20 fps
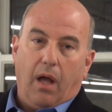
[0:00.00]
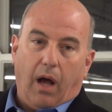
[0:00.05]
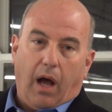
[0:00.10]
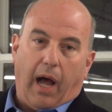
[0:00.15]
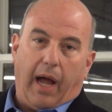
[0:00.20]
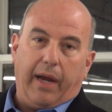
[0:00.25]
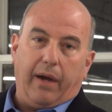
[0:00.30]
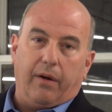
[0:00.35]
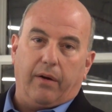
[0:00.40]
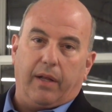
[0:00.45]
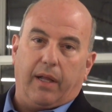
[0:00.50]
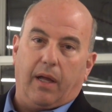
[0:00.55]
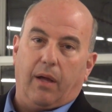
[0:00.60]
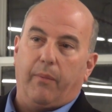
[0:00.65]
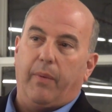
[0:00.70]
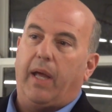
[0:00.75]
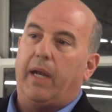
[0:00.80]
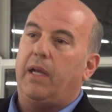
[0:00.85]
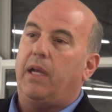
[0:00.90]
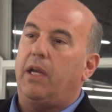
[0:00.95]
hired
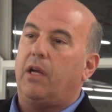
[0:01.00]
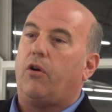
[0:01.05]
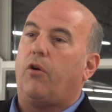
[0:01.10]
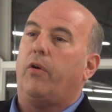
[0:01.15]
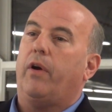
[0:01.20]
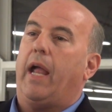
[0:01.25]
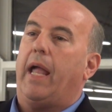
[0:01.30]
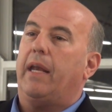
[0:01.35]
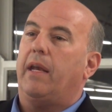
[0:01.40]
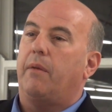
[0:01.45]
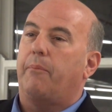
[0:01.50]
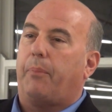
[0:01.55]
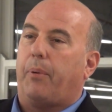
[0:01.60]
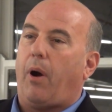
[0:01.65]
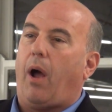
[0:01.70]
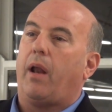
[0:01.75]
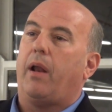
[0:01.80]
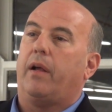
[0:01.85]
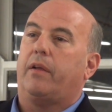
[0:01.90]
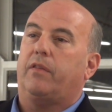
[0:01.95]
him, and he created
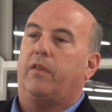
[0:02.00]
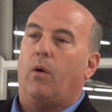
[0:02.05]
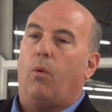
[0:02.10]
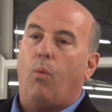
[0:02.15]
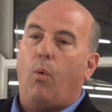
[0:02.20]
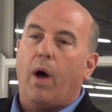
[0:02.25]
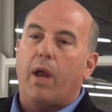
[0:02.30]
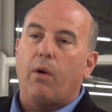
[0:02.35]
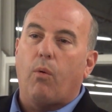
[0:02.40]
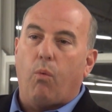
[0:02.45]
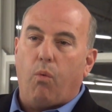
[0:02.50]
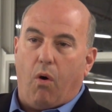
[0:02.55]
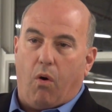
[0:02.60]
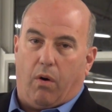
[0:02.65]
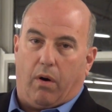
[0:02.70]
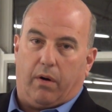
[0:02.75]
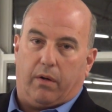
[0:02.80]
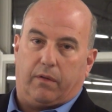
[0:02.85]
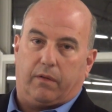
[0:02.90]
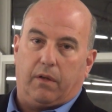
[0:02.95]
products that won
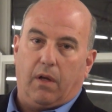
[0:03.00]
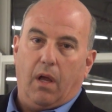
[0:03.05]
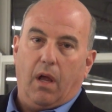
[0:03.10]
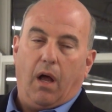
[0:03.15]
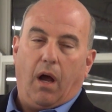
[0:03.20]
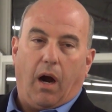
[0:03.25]
awards.